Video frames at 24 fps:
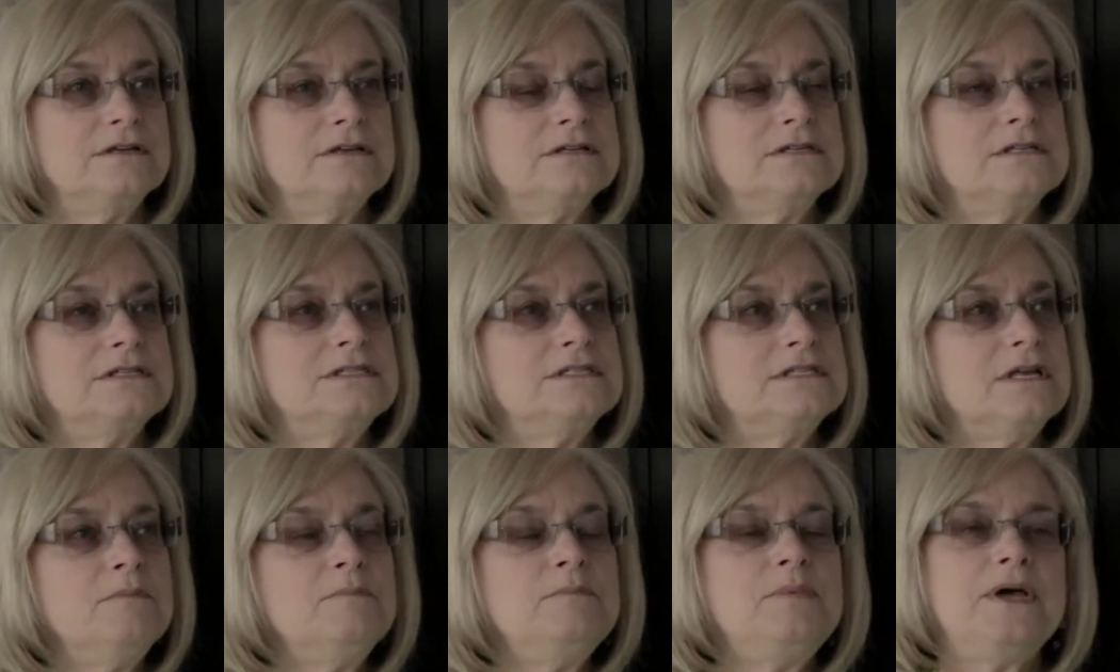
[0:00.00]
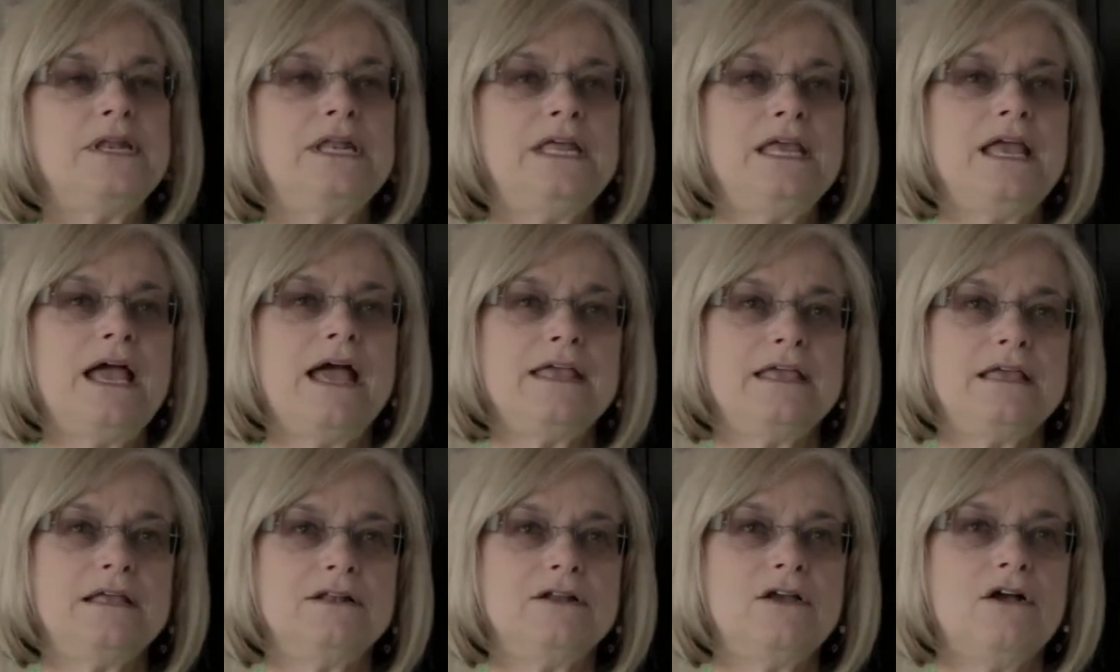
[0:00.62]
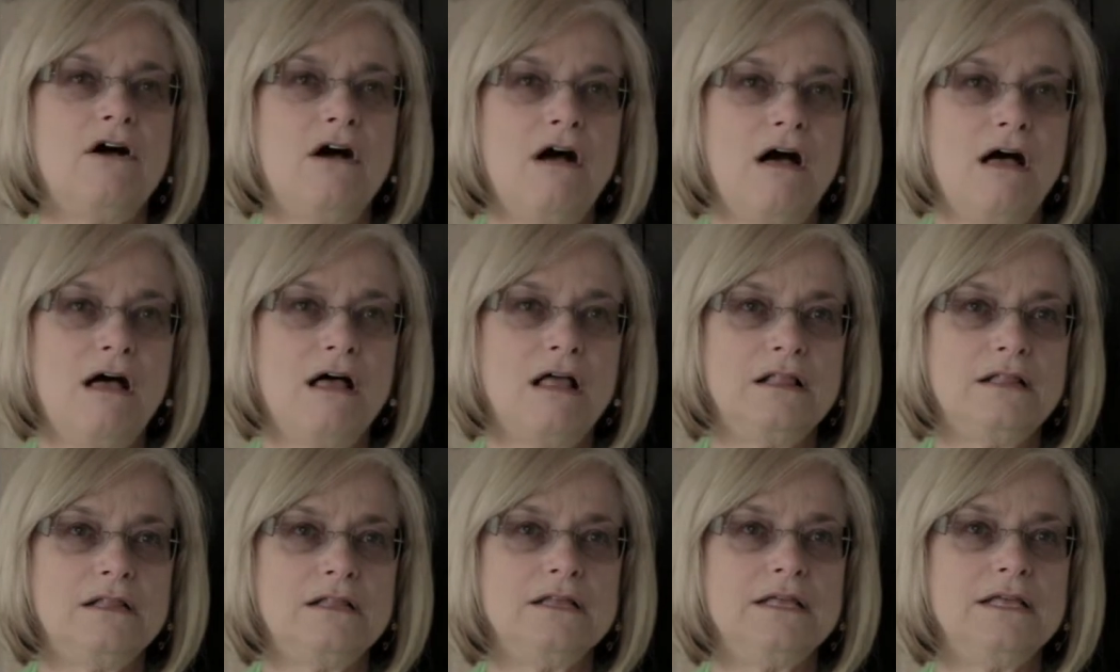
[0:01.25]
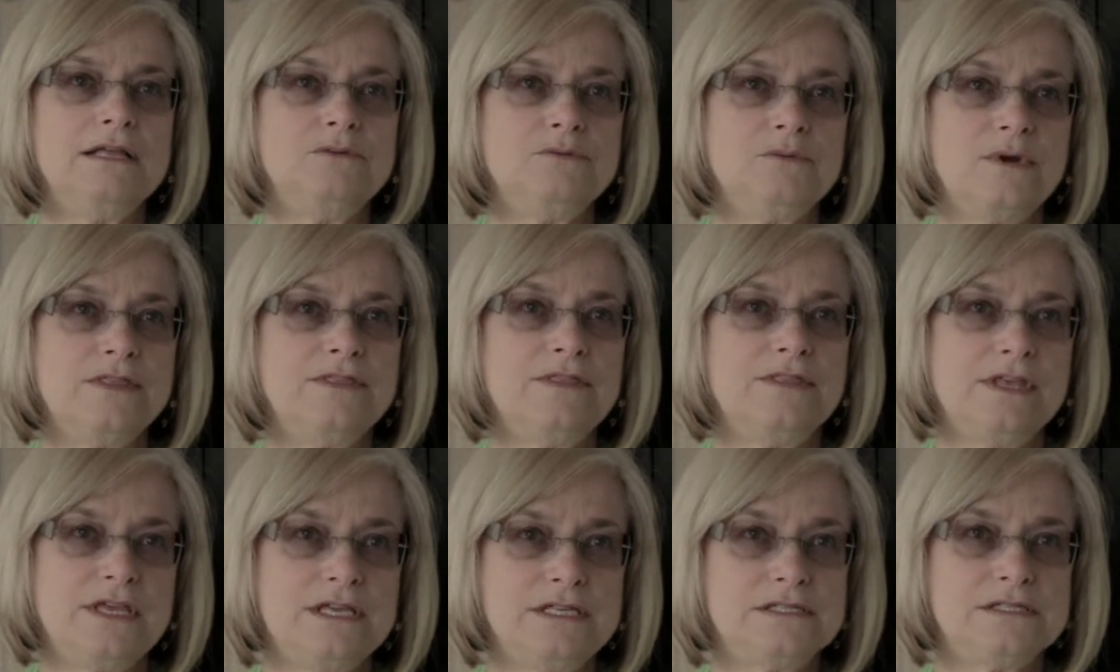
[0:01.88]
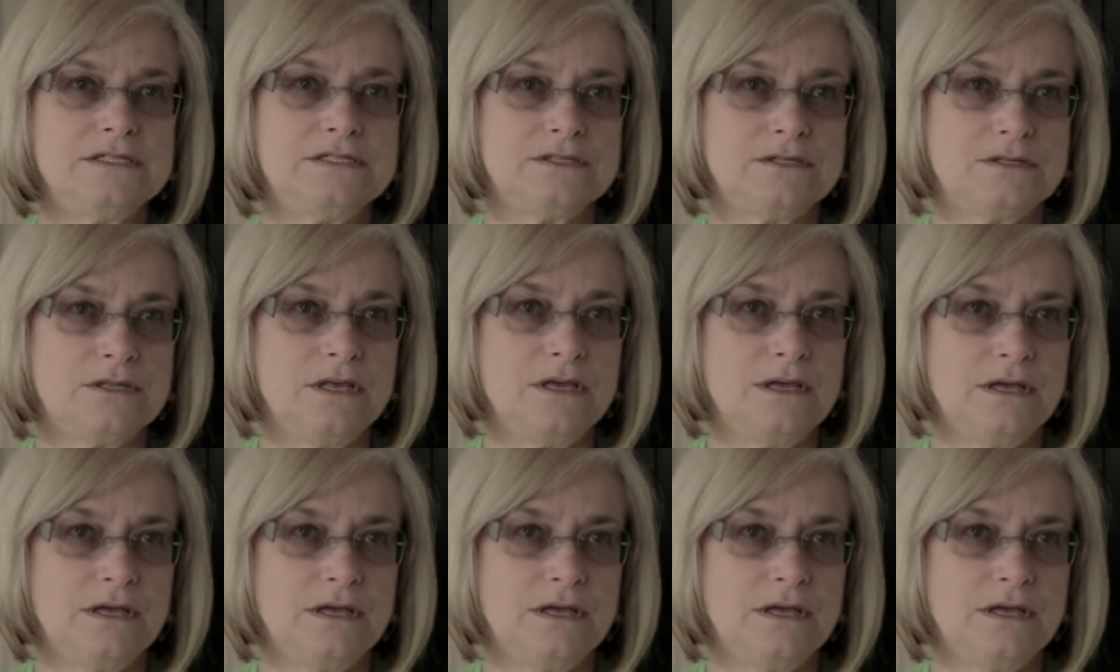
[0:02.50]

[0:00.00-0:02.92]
somebody I can call and run things